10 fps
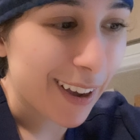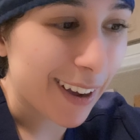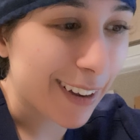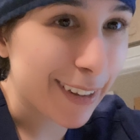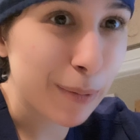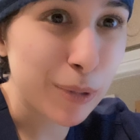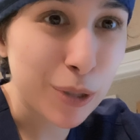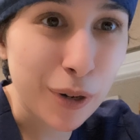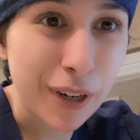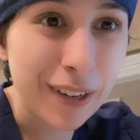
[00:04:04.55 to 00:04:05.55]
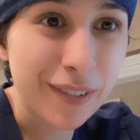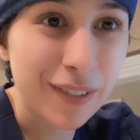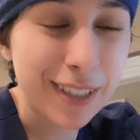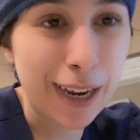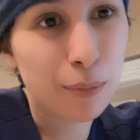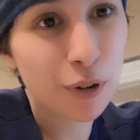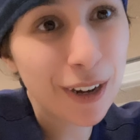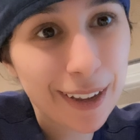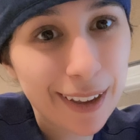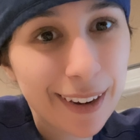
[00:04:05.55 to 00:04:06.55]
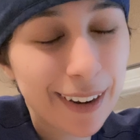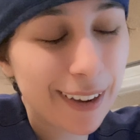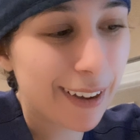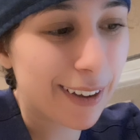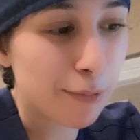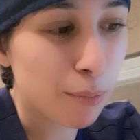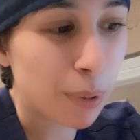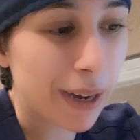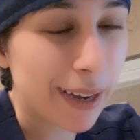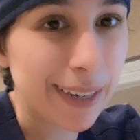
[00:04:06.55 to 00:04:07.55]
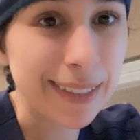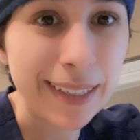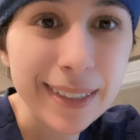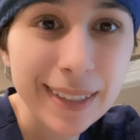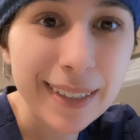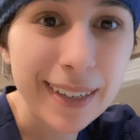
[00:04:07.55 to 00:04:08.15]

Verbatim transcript: uh, the majority of the time reading it, but I didn't.